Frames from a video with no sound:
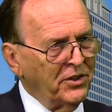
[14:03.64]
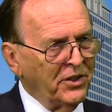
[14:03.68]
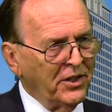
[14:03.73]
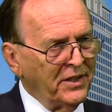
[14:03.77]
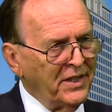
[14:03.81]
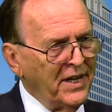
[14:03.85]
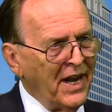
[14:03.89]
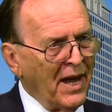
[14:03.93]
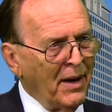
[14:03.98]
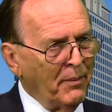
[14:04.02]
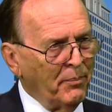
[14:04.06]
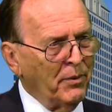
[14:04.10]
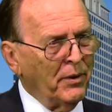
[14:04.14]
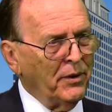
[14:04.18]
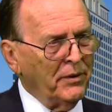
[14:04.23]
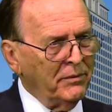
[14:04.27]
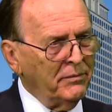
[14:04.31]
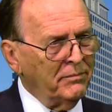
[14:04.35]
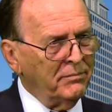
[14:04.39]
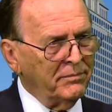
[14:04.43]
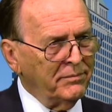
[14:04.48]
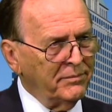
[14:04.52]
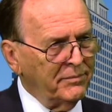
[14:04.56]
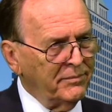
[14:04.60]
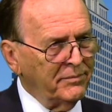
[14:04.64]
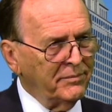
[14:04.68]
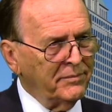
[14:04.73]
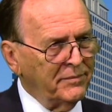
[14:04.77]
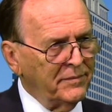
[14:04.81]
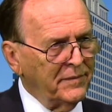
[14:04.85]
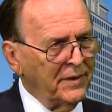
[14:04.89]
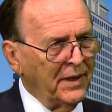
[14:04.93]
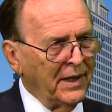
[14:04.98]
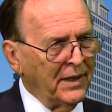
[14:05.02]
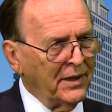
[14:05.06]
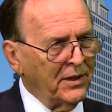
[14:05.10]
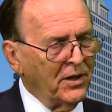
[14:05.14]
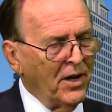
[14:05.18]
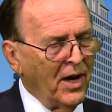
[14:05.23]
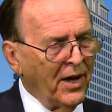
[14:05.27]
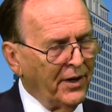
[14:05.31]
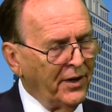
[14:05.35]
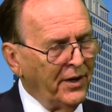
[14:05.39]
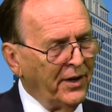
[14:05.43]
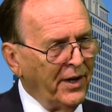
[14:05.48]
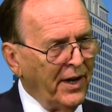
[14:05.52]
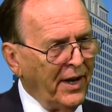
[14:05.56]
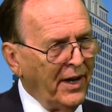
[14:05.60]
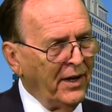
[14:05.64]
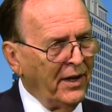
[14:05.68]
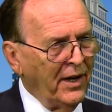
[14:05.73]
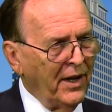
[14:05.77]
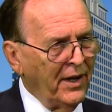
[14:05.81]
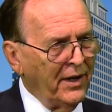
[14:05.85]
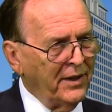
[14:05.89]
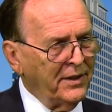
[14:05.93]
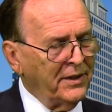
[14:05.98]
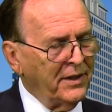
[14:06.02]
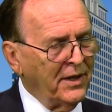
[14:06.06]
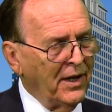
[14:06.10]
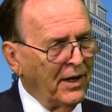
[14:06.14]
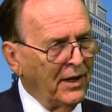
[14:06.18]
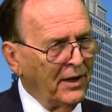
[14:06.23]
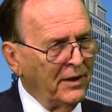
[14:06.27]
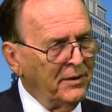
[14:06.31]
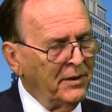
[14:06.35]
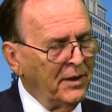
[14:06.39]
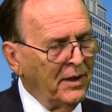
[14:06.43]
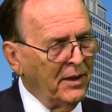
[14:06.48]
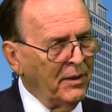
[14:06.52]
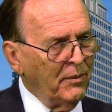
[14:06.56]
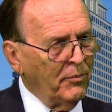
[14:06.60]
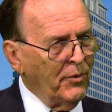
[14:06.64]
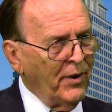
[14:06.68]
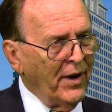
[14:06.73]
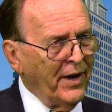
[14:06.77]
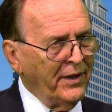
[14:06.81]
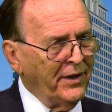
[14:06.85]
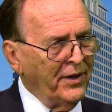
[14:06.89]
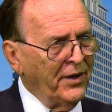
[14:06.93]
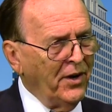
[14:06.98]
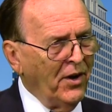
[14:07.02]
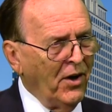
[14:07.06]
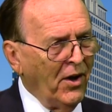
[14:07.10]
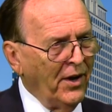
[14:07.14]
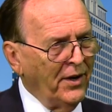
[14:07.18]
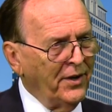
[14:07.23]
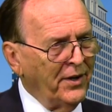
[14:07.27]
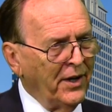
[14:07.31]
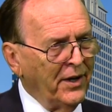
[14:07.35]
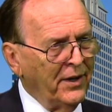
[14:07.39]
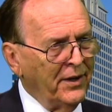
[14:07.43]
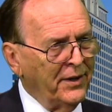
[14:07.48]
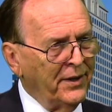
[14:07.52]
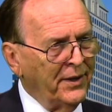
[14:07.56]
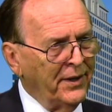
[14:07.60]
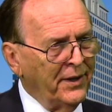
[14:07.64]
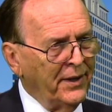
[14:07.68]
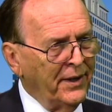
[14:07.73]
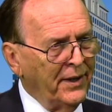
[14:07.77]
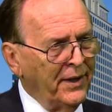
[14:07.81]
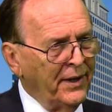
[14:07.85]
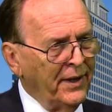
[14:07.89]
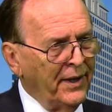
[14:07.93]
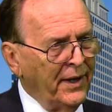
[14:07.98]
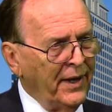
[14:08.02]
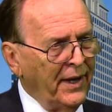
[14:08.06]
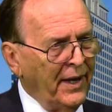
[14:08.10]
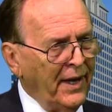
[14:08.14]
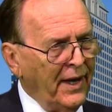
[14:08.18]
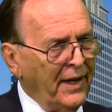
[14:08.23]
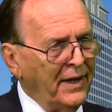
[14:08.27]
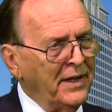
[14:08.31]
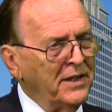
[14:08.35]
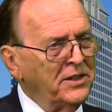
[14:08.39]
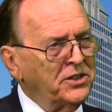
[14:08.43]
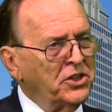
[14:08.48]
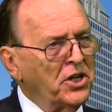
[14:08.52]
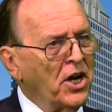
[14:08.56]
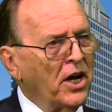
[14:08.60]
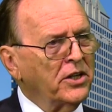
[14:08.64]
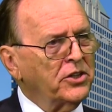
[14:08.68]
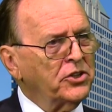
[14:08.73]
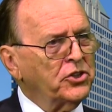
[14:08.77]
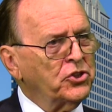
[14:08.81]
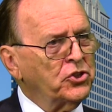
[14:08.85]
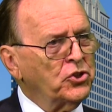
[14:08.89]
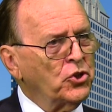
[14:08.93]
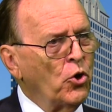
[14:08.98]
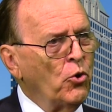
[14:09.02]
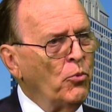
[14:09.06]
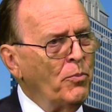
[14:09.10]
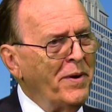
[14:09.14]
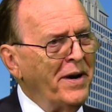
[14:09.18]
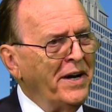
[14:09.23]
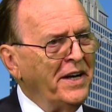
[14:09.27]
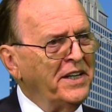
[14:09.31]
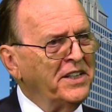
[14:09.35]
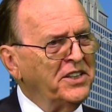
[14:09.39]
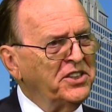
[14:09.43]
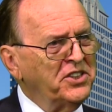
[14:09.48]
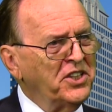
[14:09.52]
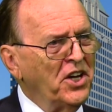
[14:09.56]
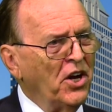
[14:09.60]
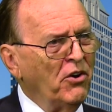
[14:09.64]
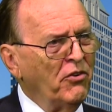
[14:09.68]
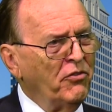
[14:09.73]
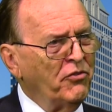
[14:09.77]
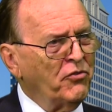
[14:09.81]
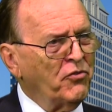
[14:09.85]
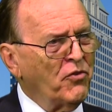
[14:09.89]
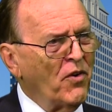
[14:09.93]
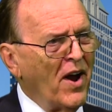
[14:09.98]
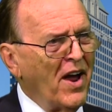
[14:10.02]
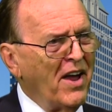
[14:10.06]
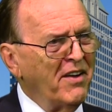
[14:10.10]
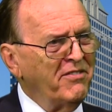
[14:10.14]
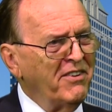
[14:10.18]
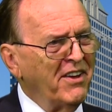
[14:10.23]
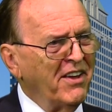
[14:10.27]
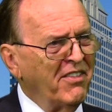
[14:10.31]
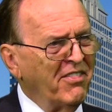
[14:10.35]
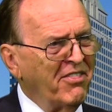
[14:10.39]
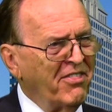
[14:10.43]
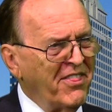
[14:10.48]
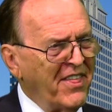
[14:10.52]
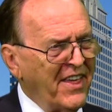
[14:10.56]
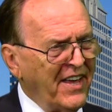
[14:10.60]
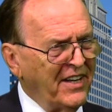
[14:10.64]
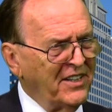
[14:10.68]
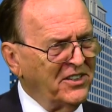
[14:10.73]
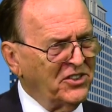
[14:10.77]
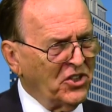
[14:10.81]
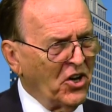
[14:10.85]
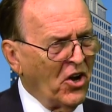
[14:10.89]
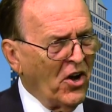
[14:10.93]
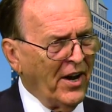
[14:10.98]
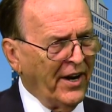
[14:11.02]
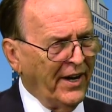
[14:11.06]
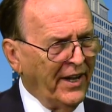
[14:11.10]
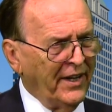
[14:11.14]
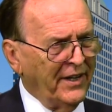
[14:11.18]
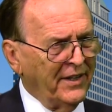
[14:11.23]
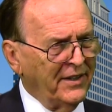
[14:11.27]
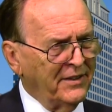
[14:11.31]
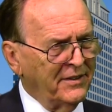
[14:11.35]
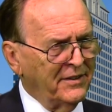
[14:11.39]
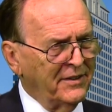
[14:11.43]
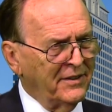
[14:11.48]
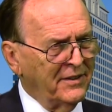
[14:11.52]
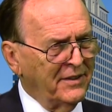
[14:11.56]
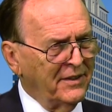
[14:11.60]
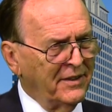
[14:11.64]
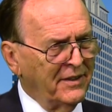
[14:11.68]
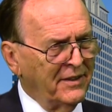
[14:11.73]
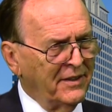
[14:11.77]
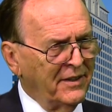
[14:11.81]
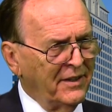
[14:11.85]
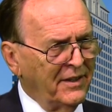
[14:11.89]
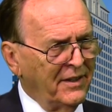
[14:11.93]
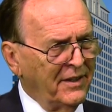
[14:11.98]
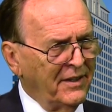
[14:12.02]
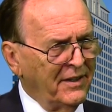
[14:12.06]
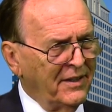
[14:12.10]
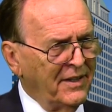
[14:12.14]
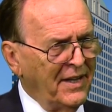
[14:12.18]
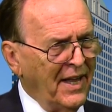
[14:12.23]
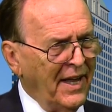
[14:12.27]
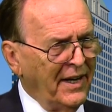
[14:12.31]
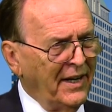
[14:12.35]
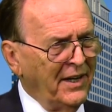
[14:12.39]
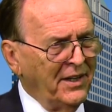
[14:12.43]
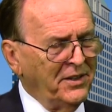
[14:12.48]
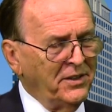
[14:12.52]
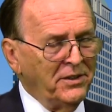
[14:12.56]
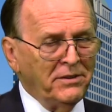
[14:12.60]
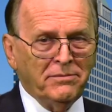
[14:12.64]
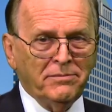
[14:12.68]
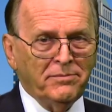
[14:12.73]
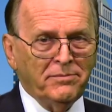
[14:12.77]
to Tampa. I got it at uh, Brandon Honda. And it's got so many self-driving things on it that it